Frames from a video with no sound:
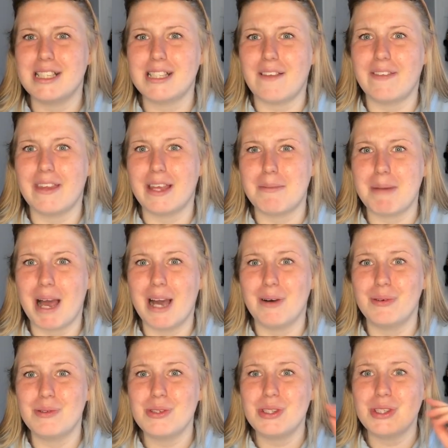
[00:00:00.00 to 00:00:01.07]
something
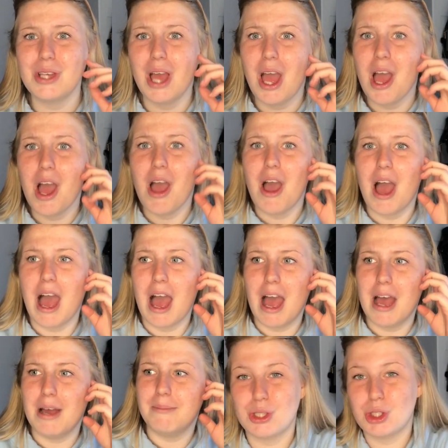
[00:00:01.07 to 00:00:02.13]
pounds
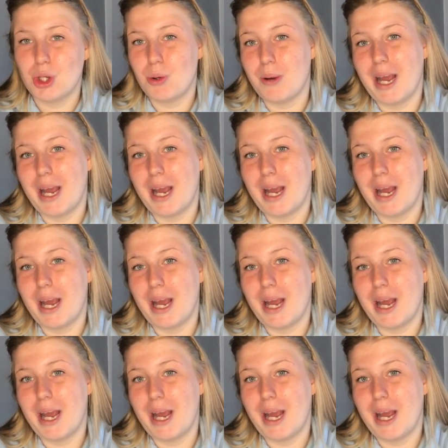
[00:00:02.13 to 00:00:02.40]
to